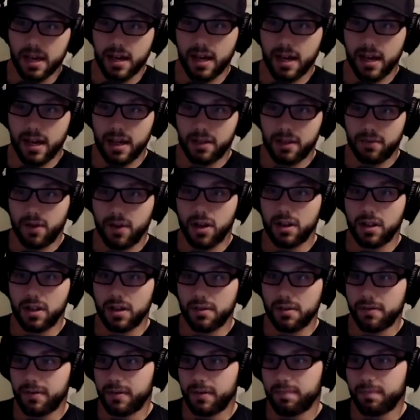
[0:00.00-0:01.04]
the fall
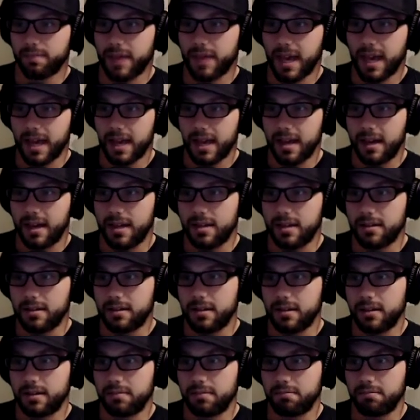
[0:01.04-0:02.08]
of,
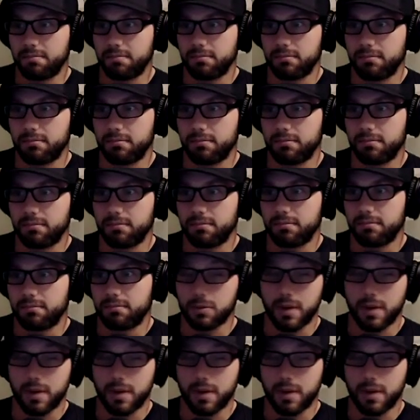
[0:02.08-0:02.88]
and that was my